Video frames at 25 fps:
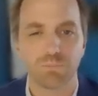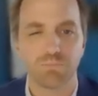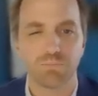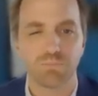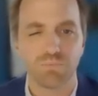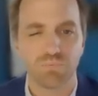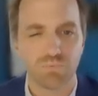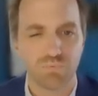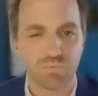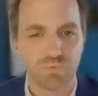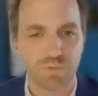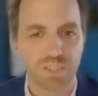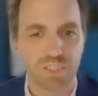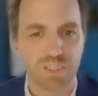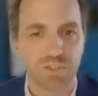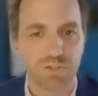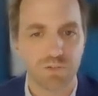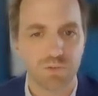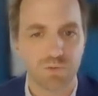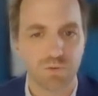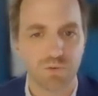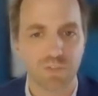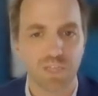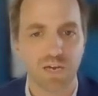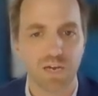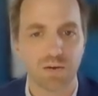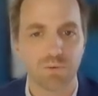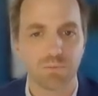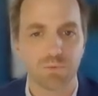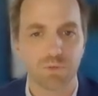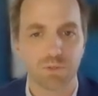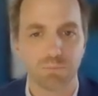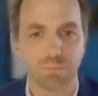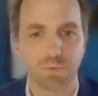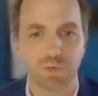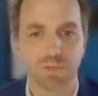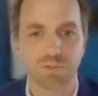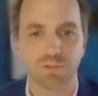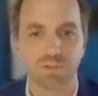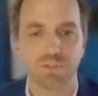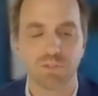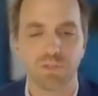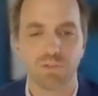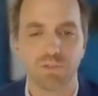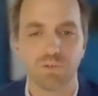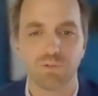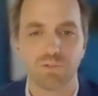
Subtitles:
pretty sure that would pass too,